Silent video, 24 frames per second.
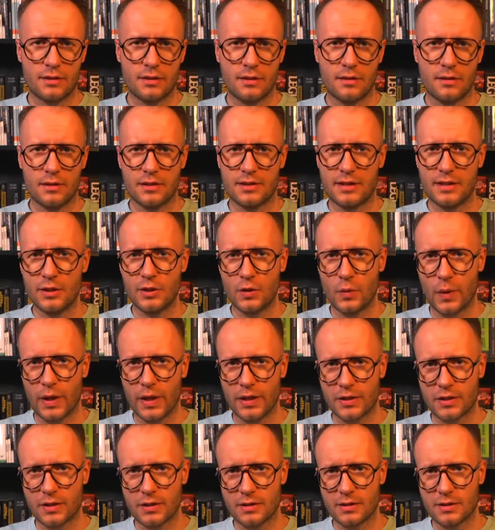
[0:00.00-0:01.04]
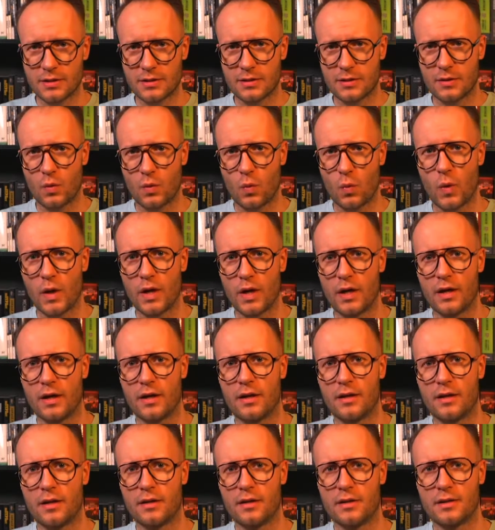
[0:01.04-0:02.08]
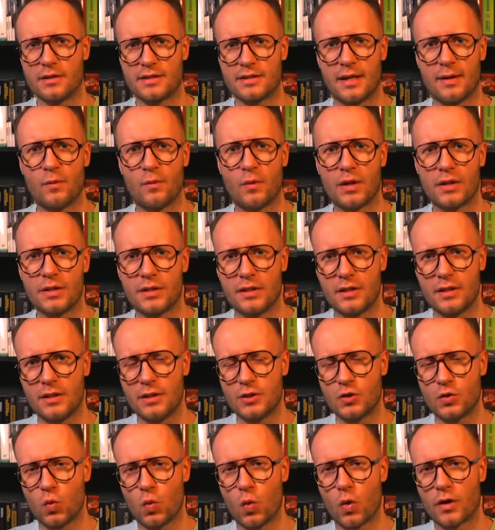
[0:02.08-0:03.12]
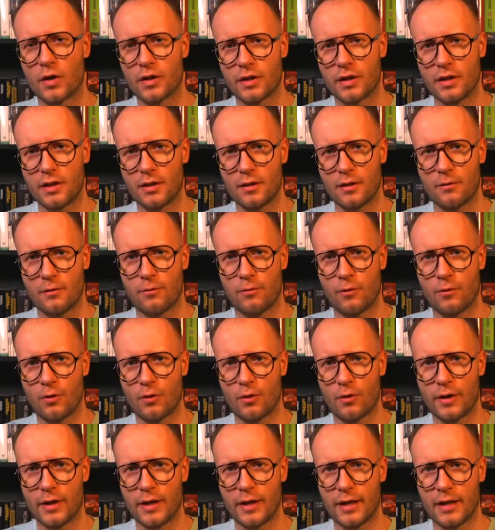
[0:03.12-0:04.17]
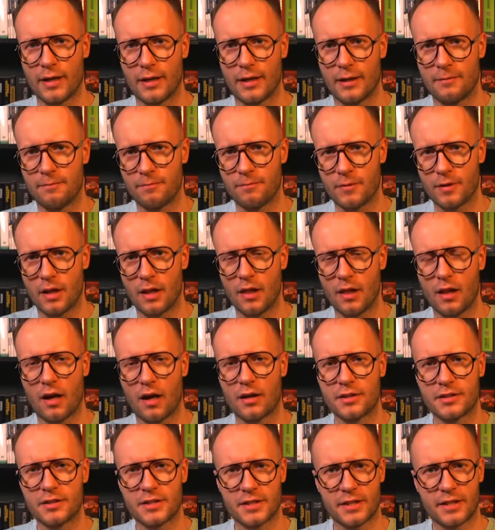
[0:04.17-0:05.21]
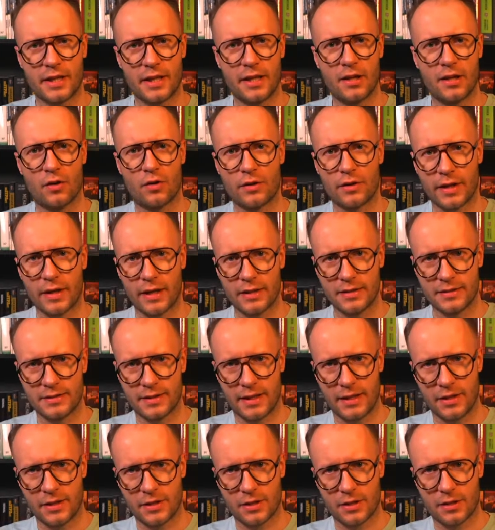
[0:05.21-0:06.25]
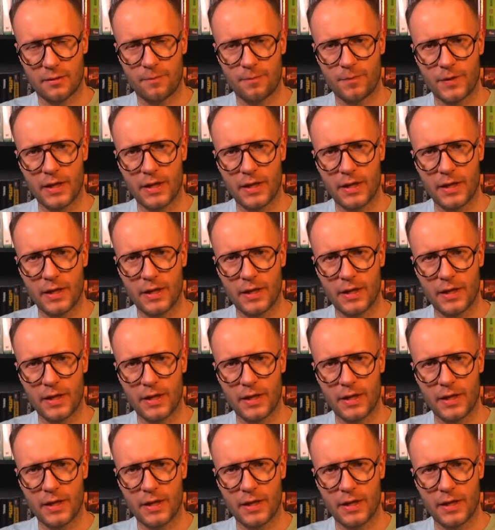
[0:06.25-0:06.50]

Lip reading: situations where someone is working for a large-scale organization,